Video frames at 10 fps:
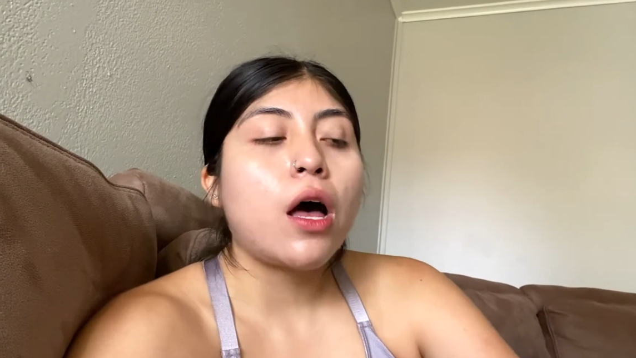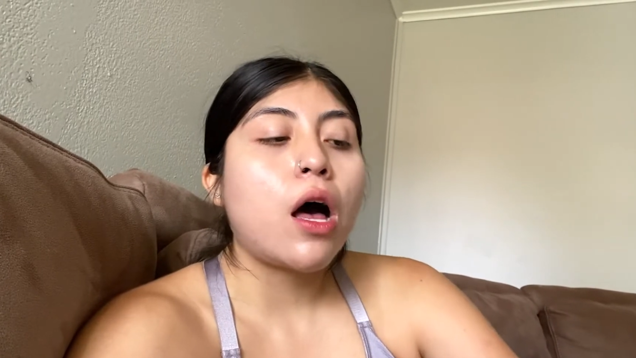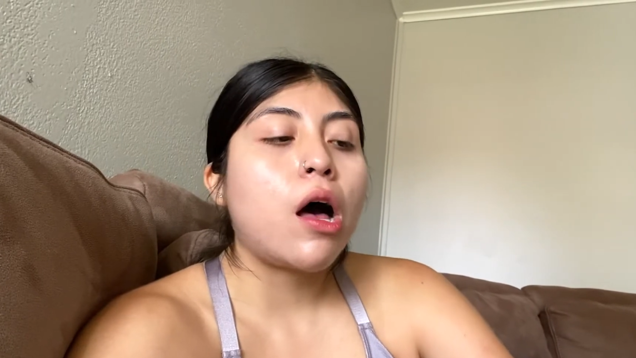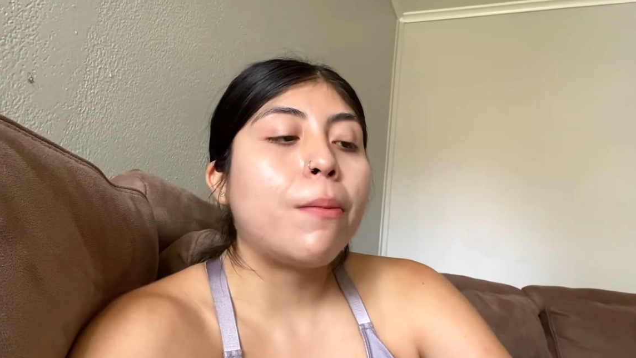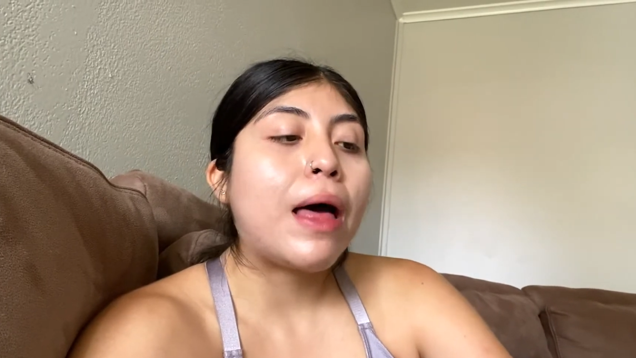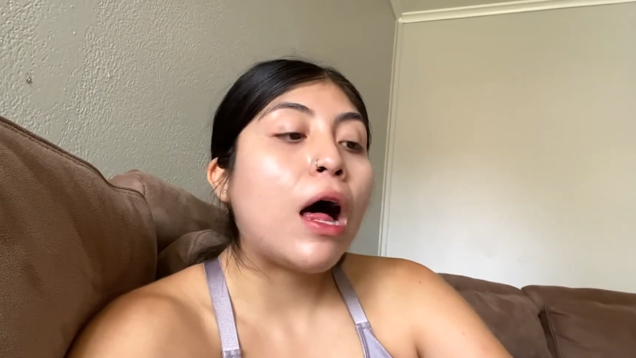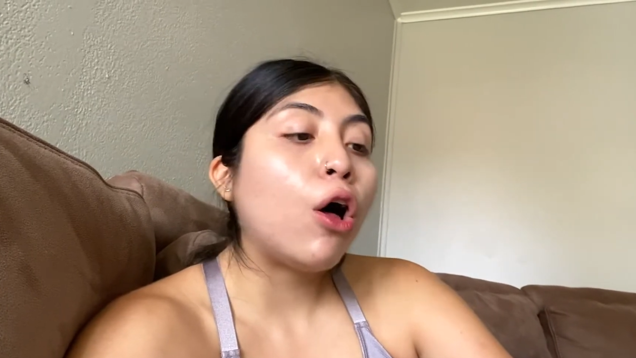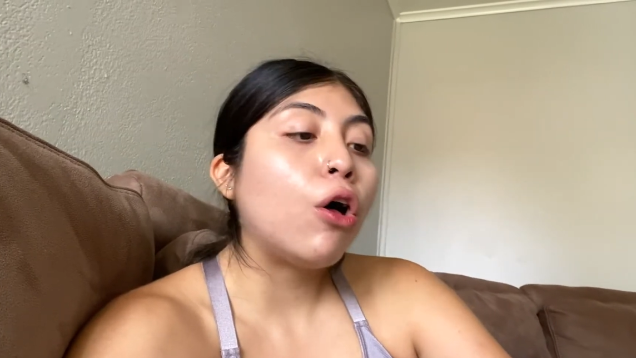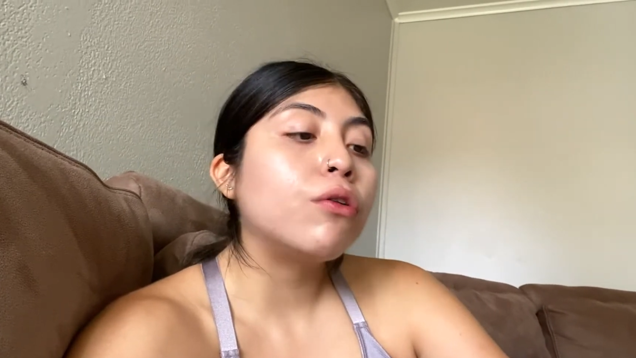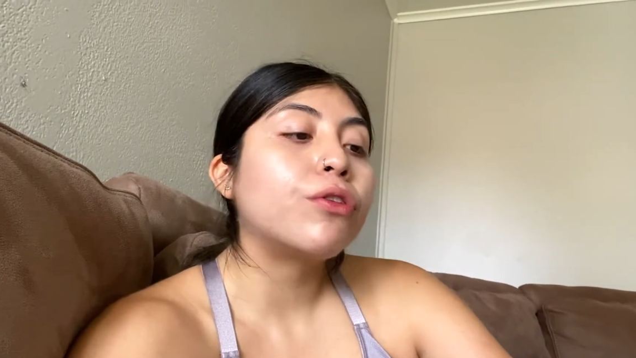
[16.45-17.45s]

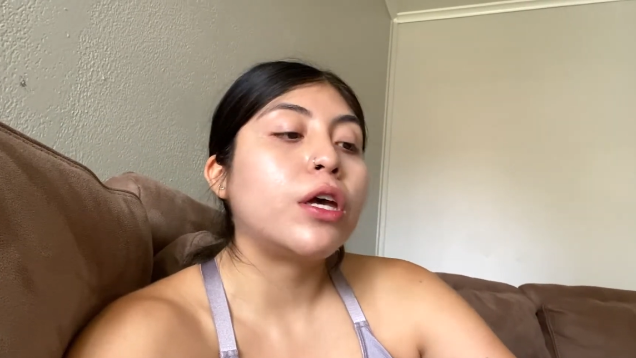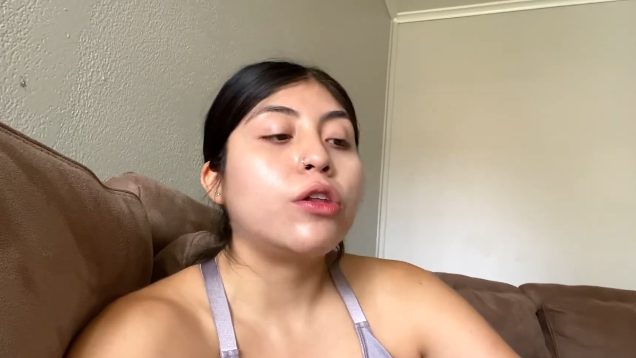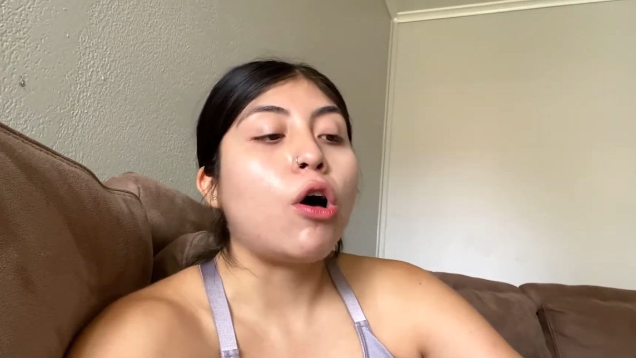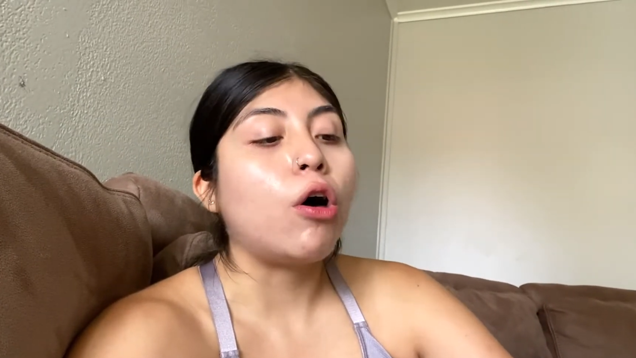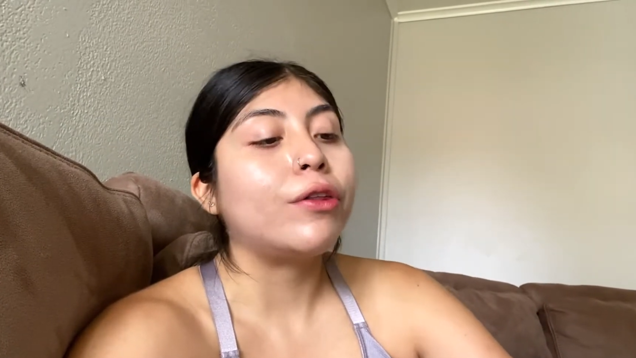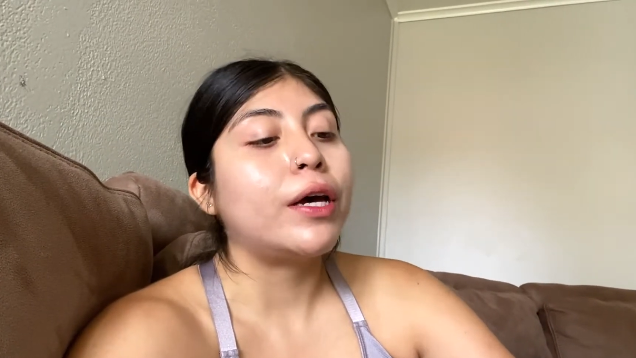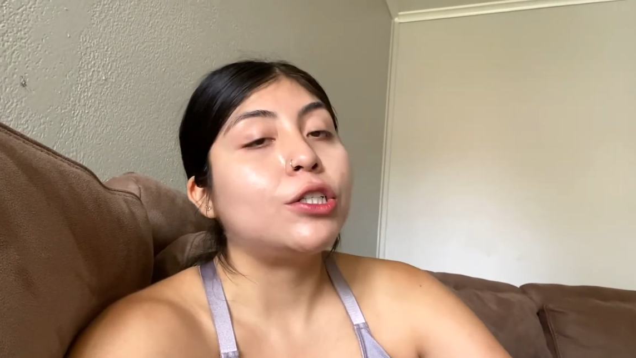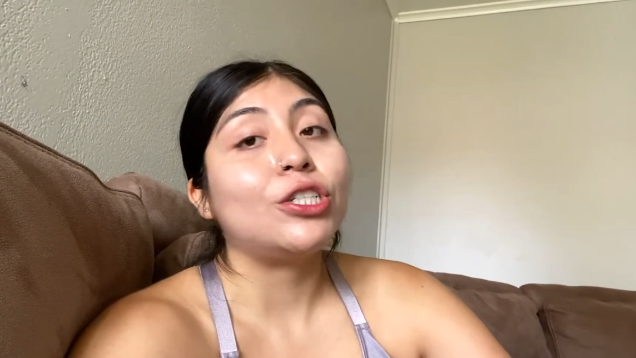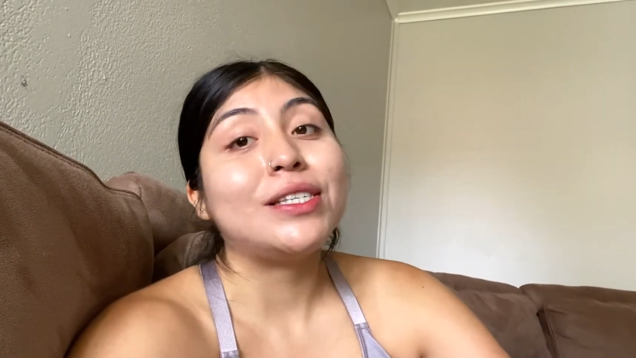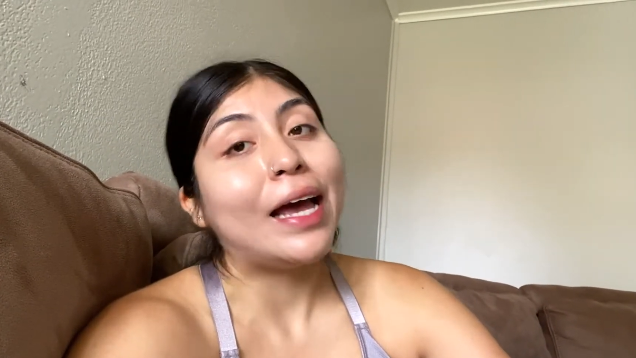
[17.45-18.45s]
health, and all that
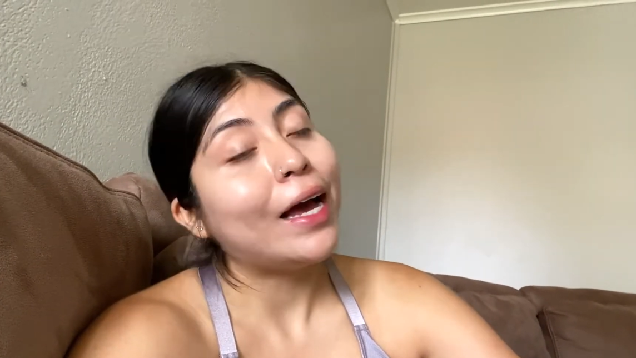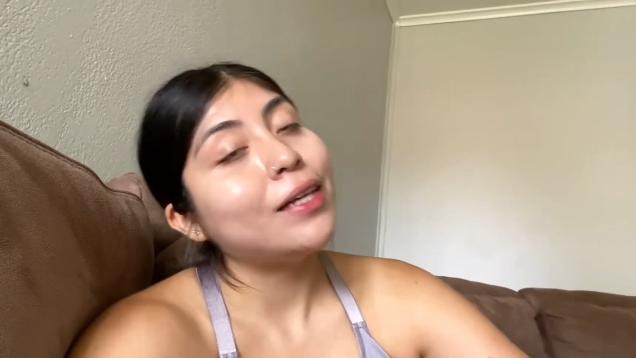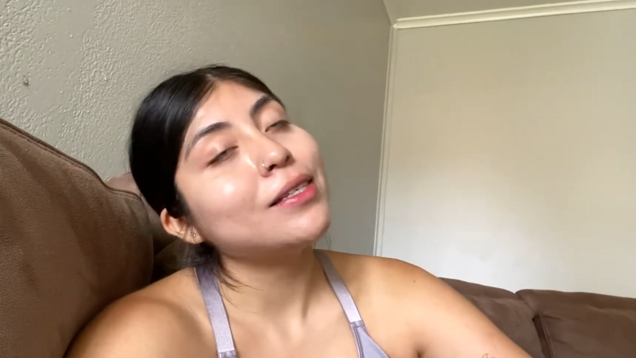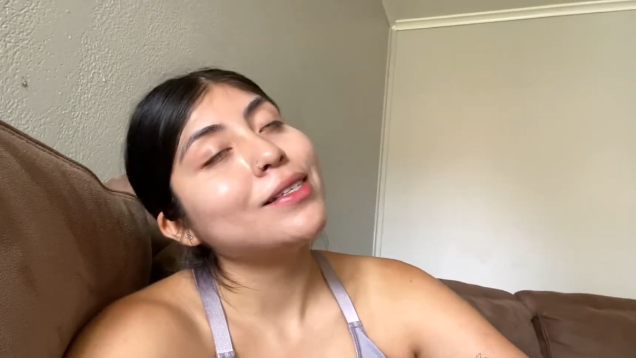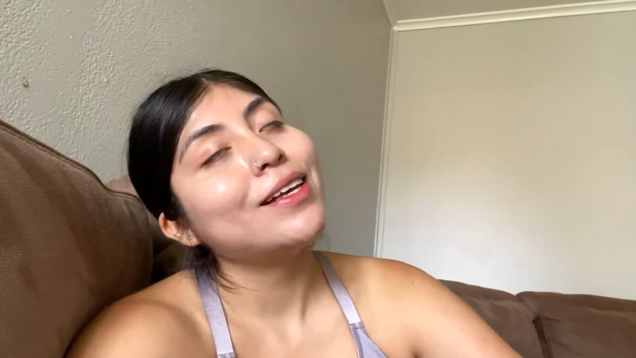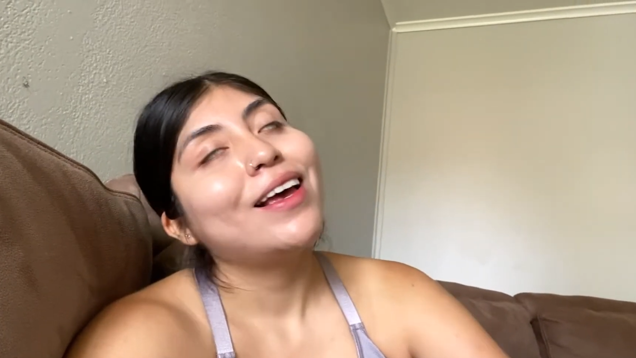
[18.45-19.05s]
jazz,